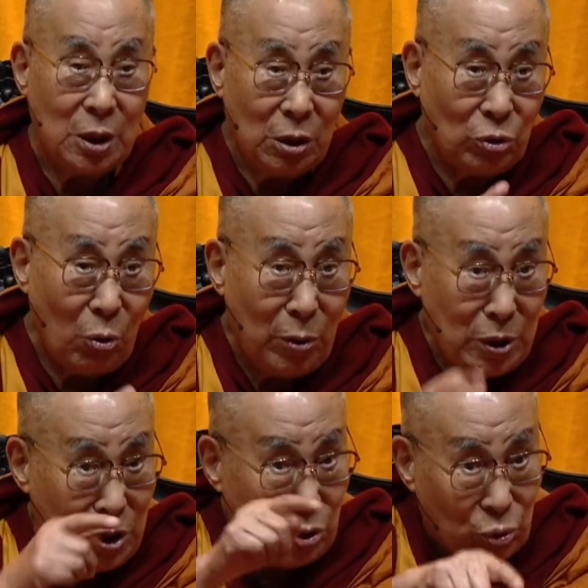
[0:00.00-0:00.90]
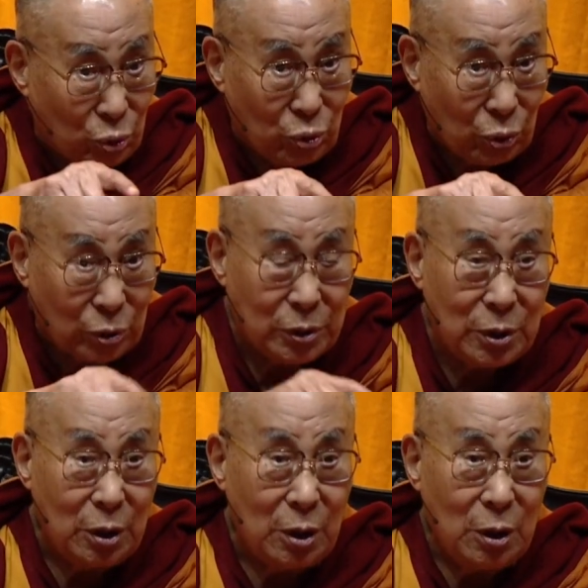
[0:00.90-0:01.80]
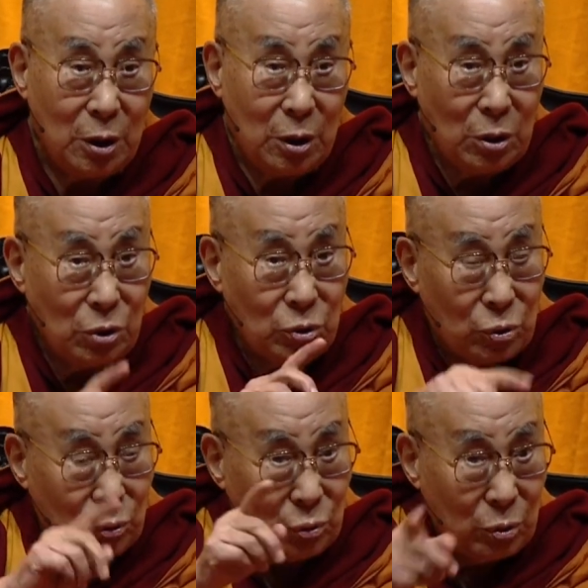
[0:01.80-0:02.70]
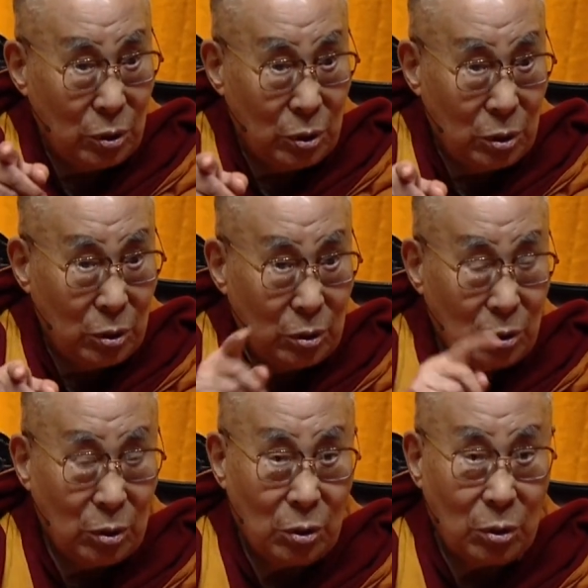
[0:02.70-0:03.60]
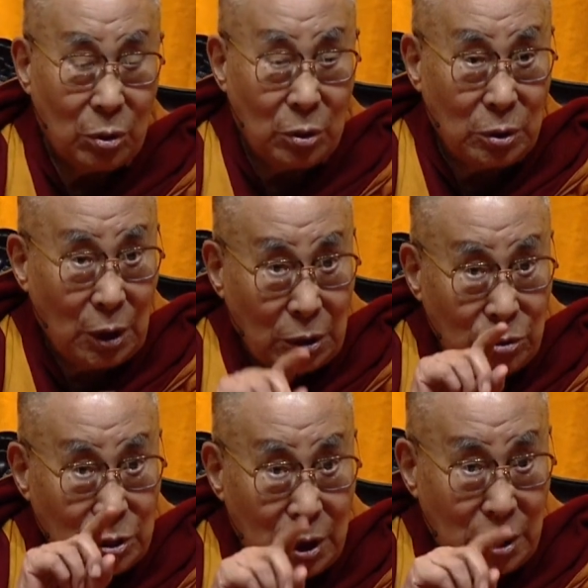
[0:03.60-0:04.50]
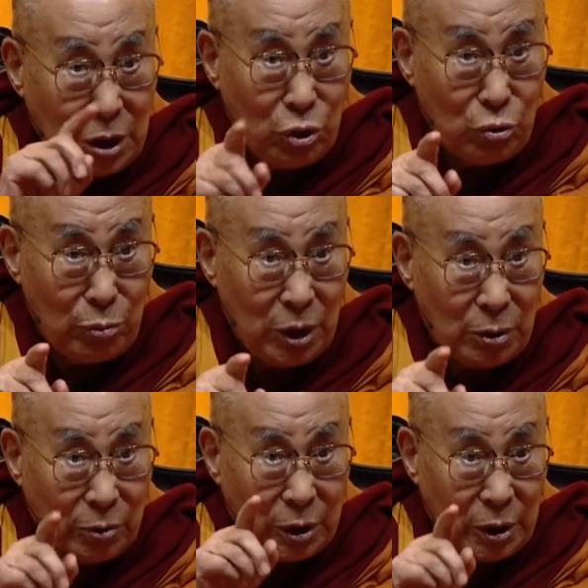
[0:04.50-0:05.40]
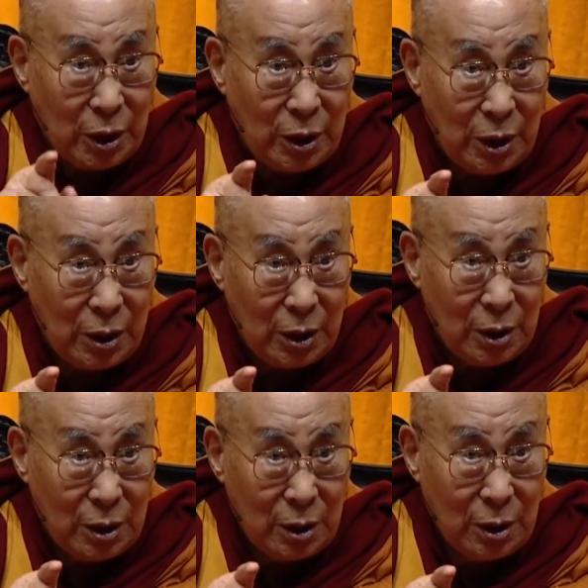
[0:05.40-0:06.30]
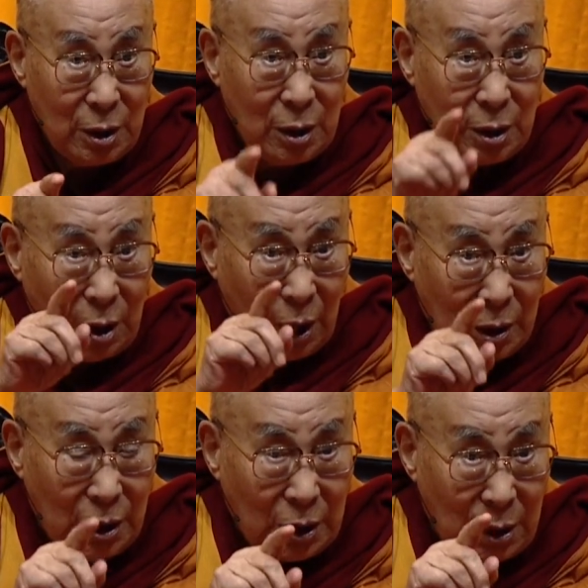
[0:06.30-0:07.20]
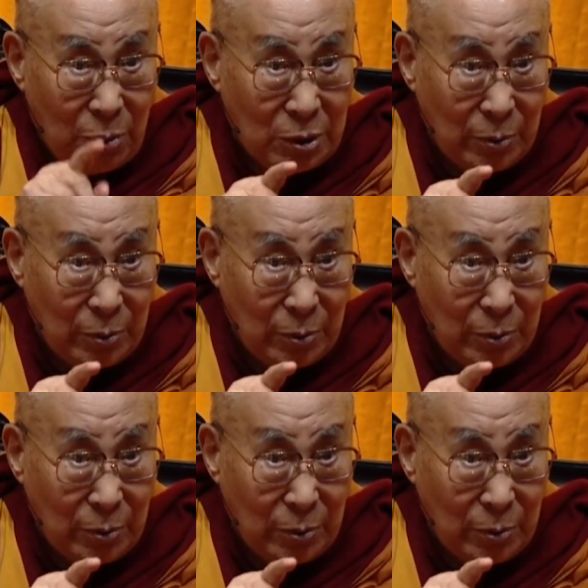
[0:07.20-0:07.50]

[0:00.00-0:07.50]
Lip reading: of you, you come to recognize that nothing stands there as the true referent to which you can point and say, this is it.